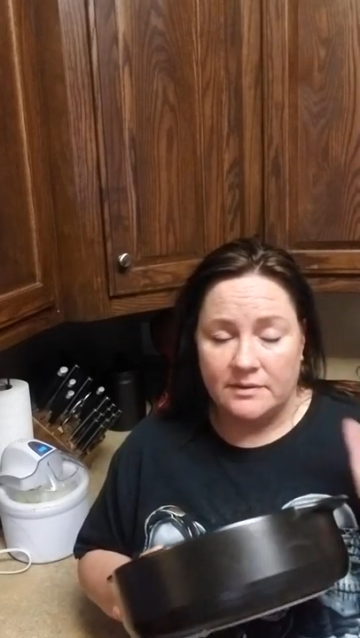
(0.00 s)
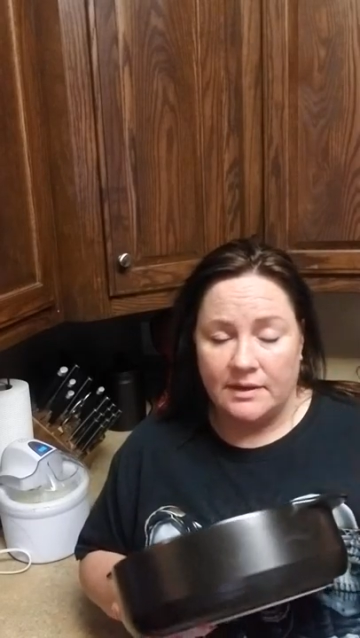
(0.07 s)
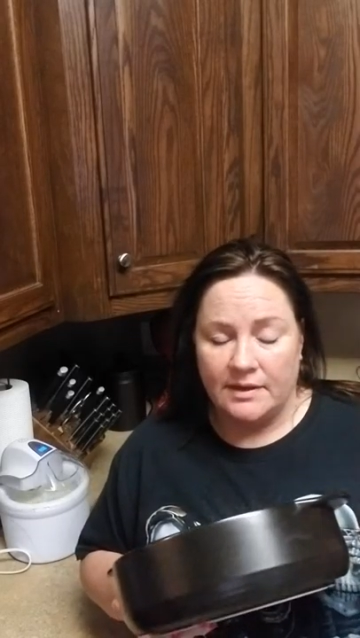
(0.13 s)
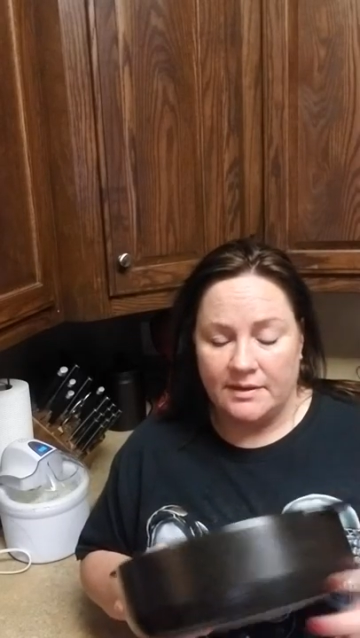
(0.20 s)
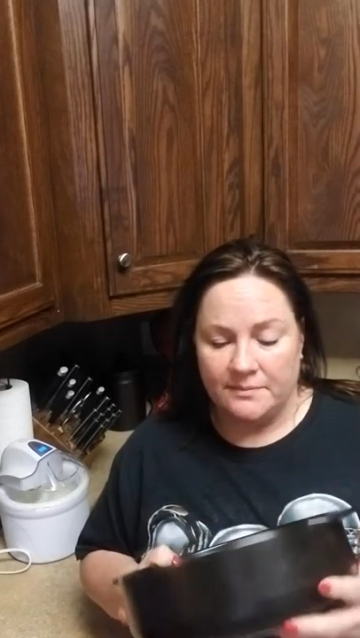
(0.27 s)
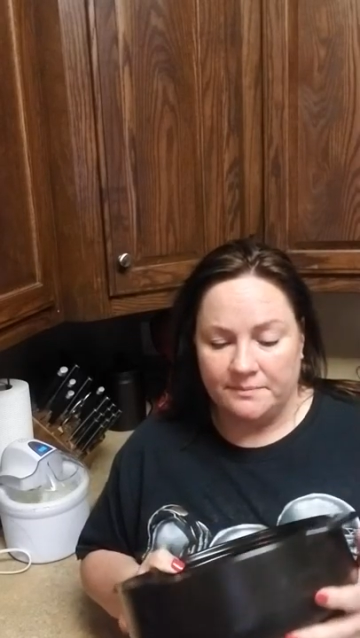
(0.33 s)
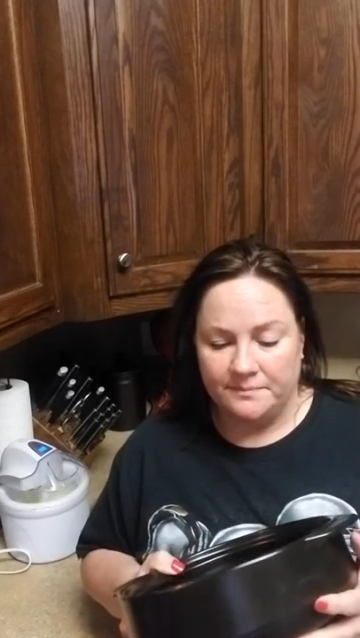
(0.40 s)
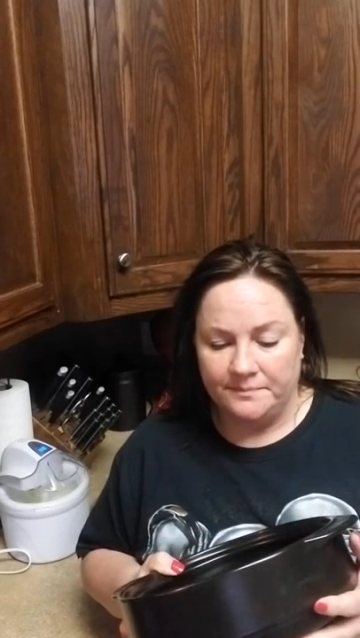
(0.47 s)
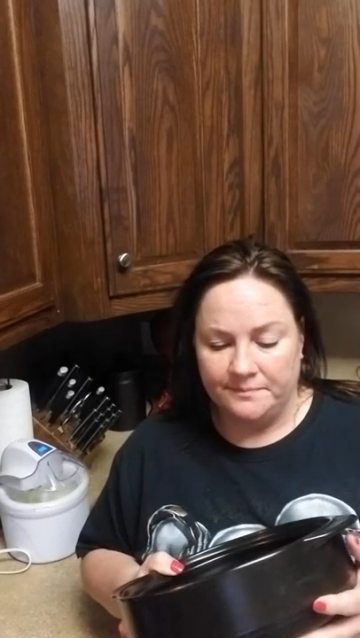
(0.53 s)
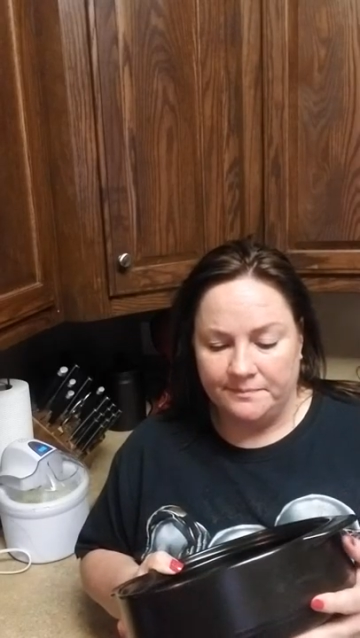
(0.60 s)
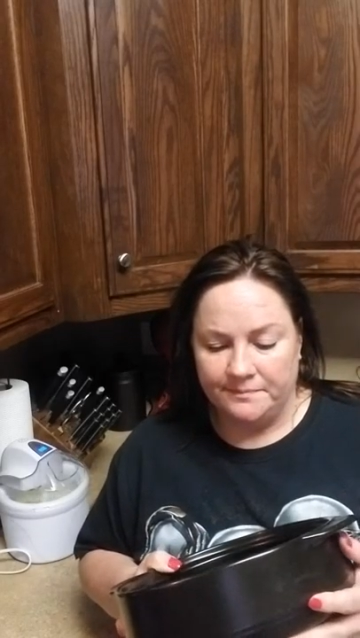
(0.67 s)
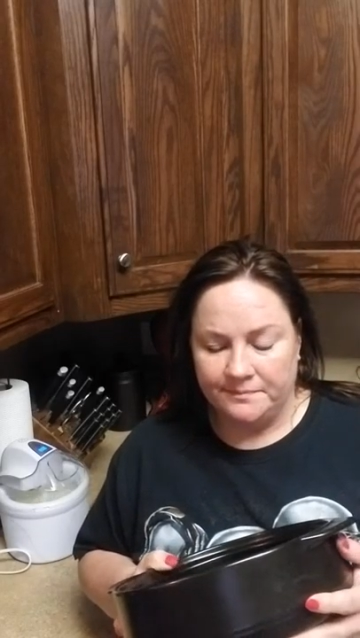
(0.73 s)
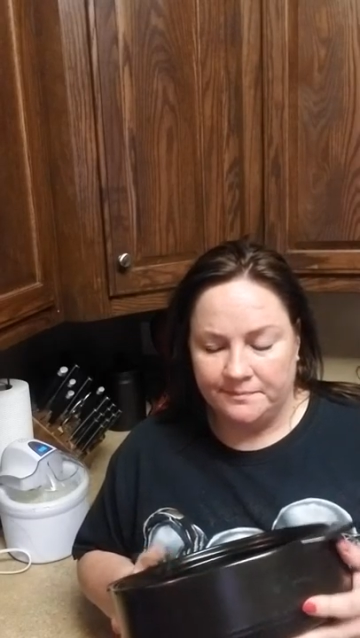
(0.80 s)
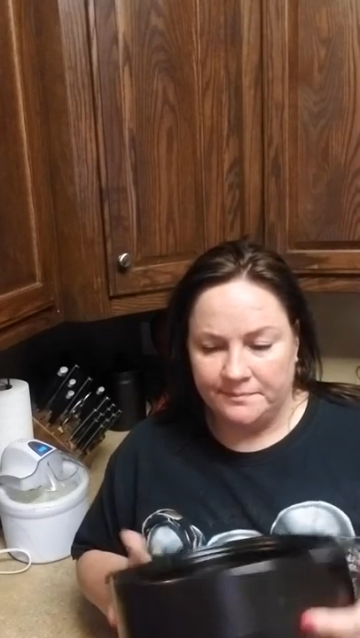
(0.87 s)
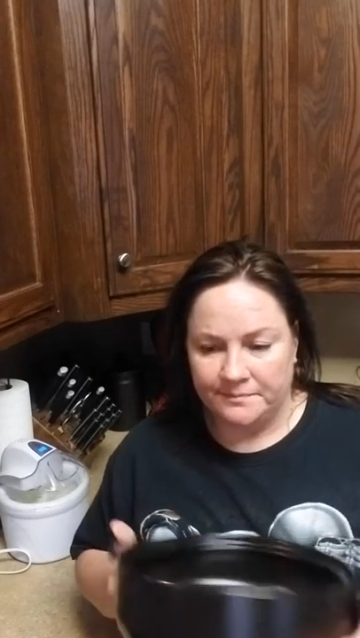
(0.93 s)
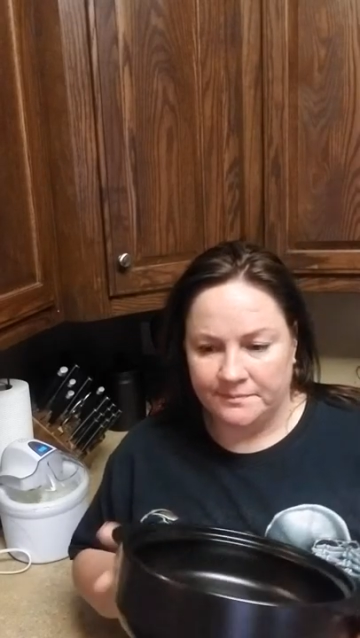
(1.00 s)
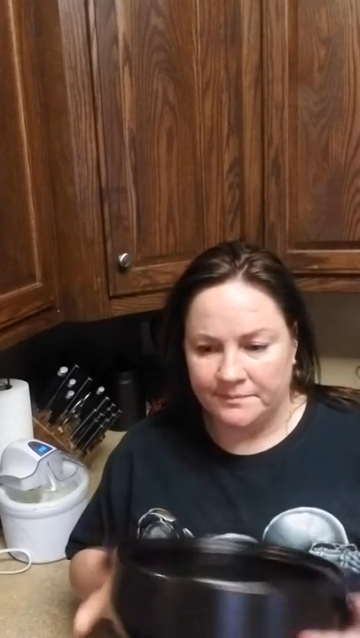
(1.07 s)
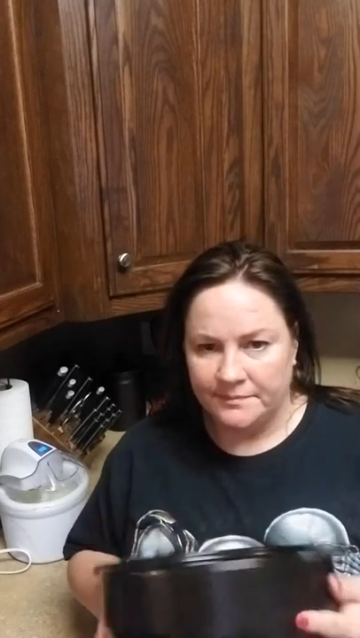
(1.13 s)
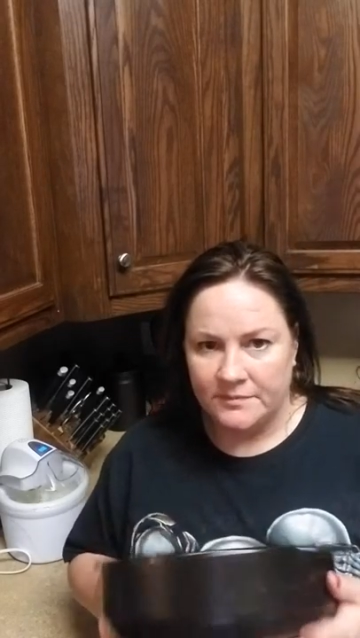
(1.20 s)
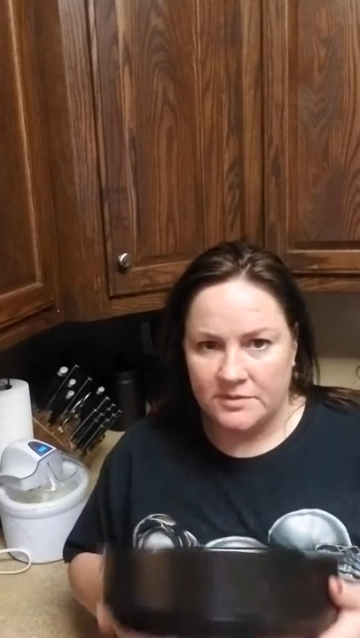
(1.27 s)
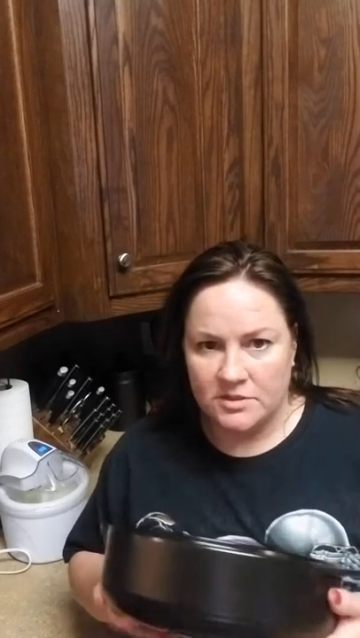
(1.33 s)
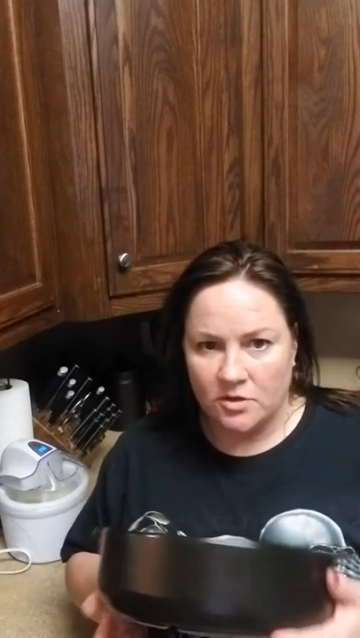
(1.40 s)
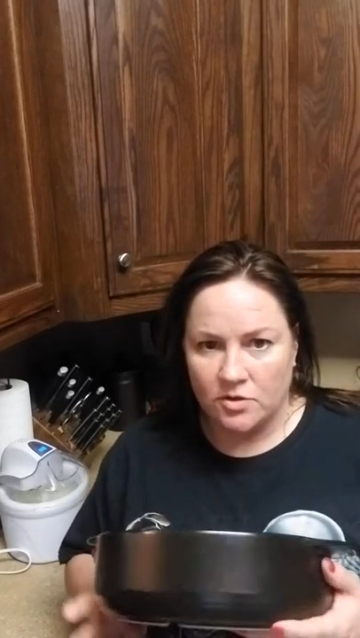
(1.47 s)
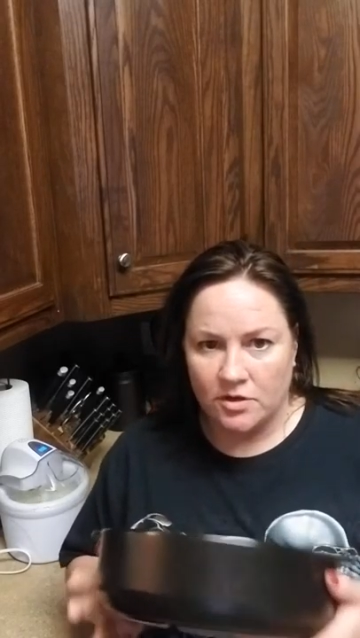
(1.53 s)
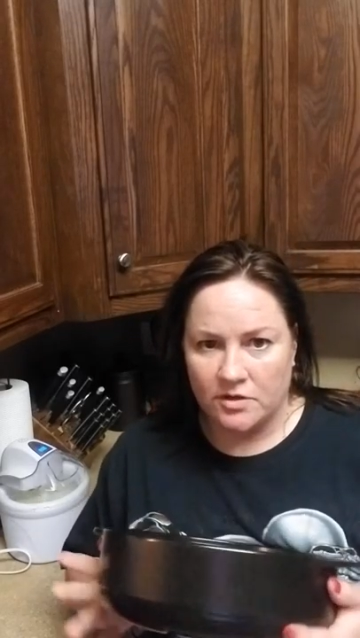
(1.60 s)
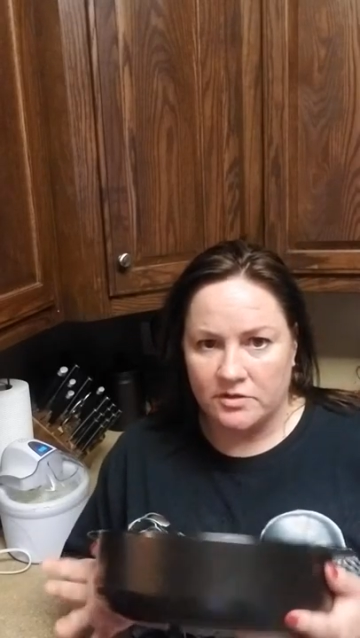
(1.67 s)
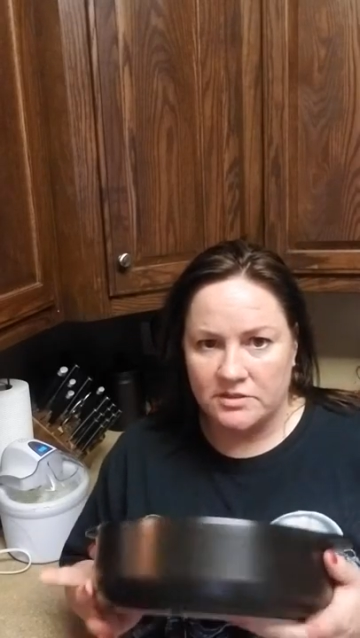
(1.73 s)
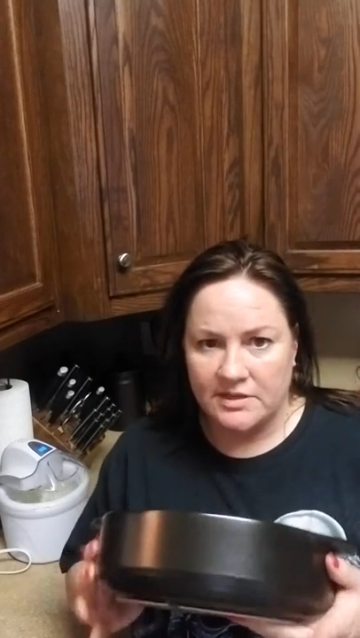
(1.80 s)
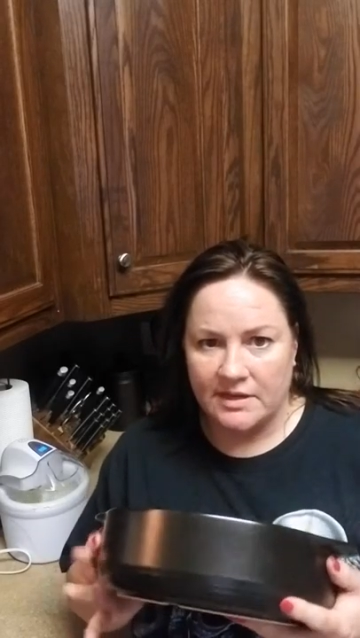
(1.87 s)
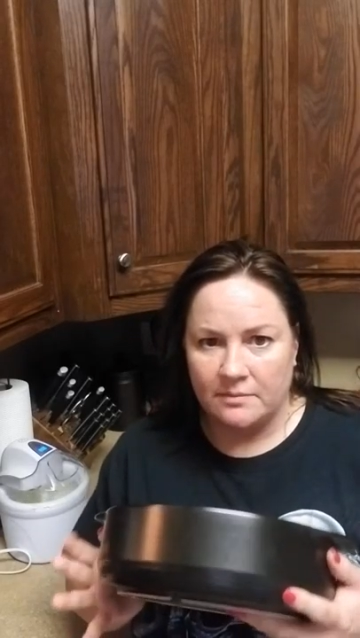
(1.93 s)
um, slow cooker
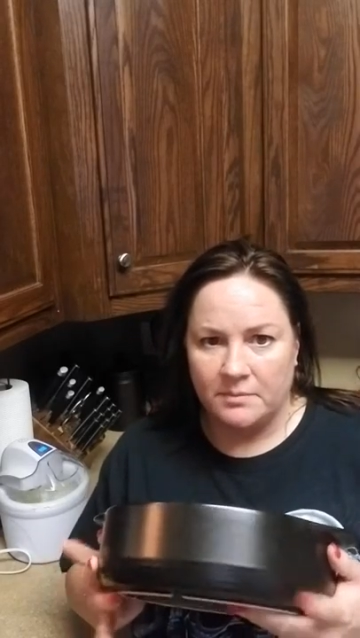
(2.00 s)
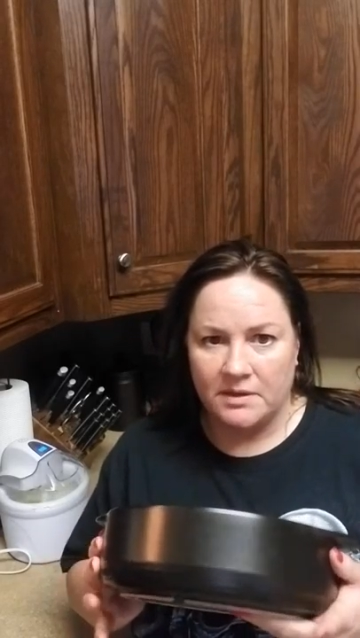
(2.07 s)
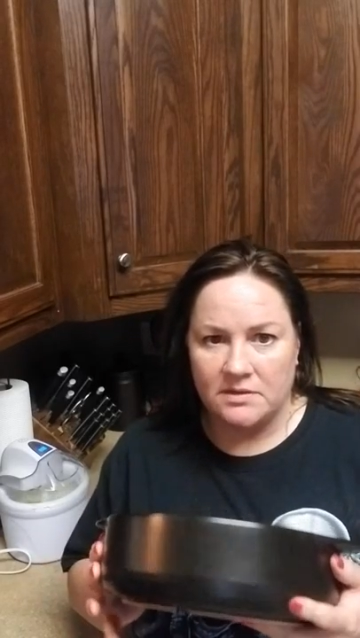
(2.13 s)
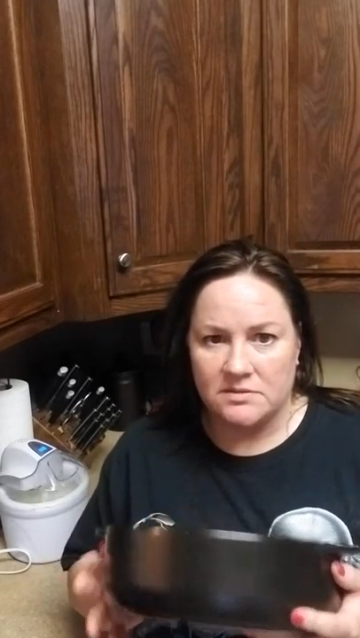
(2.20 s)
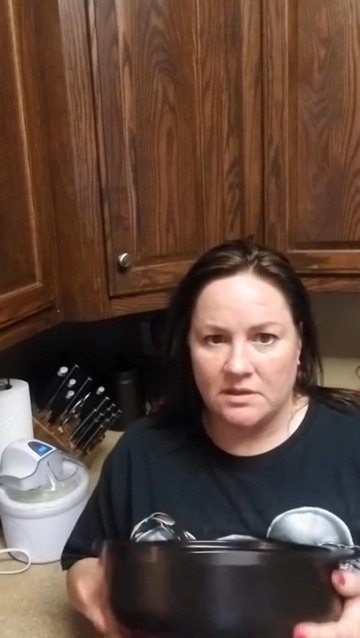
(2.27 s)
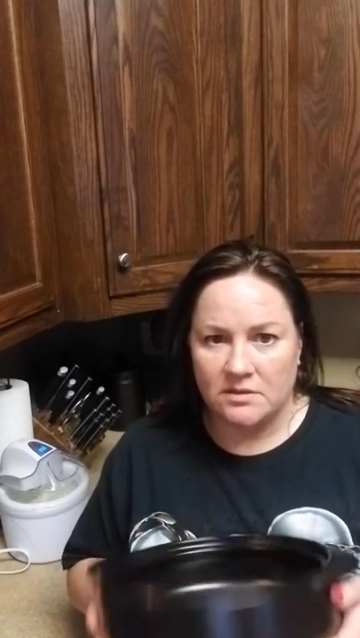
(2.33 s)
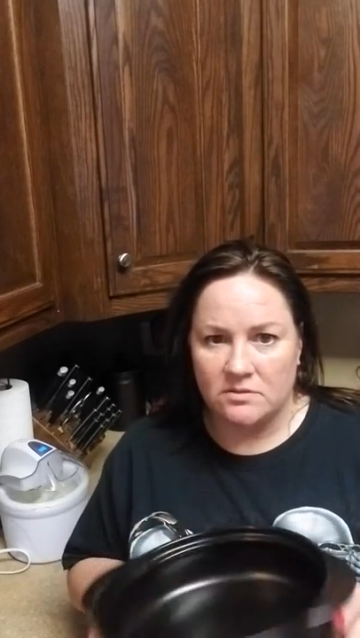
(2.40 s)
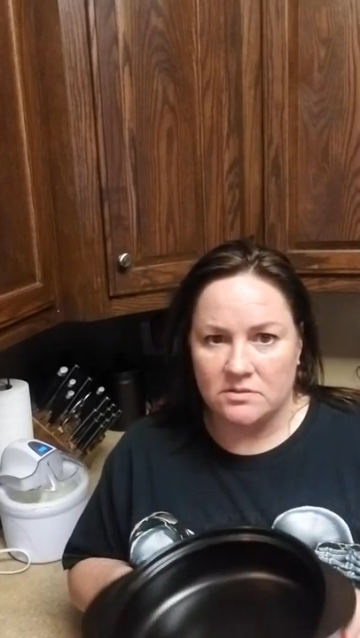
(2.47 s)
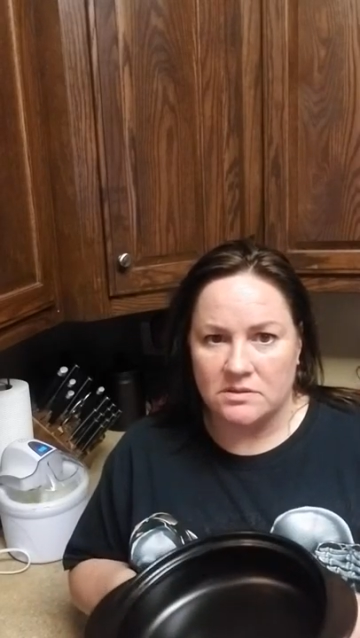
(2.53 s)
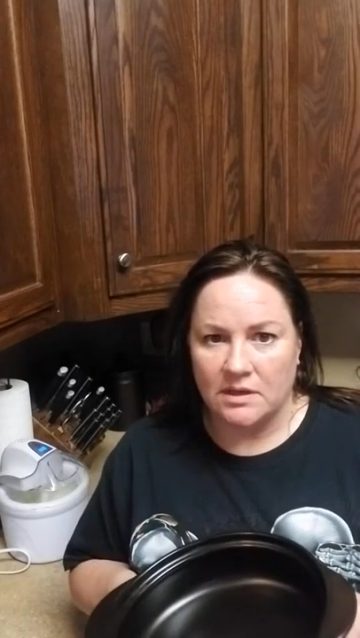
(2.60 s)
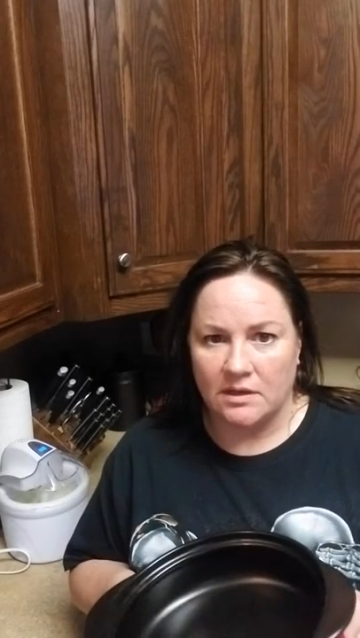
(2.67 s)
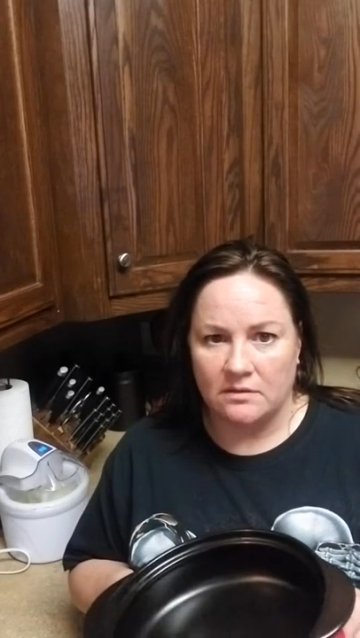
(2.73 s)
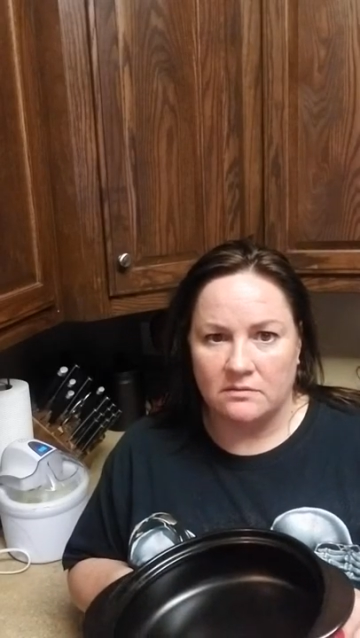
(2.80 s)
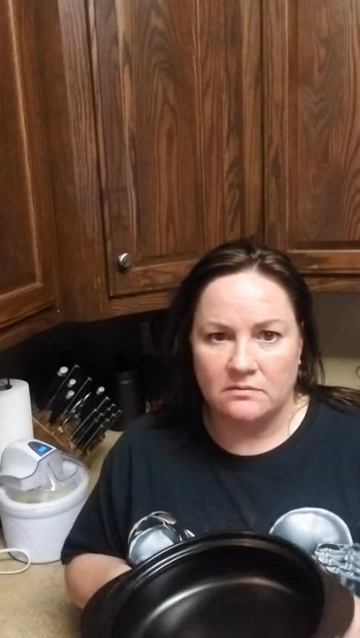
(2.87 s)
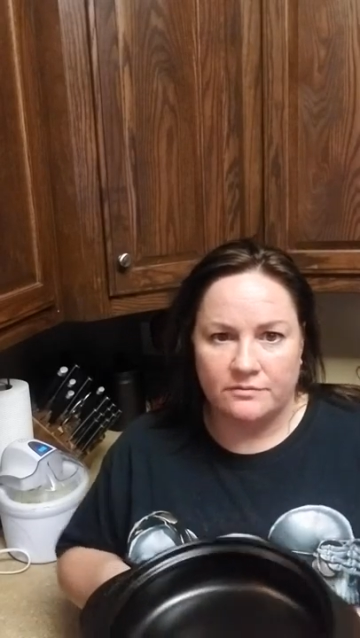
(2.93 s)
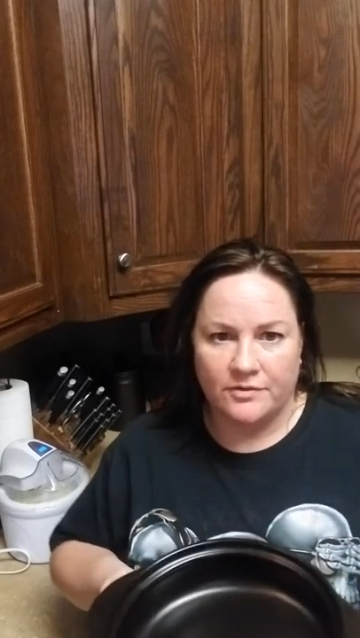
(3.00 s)
stand because I use that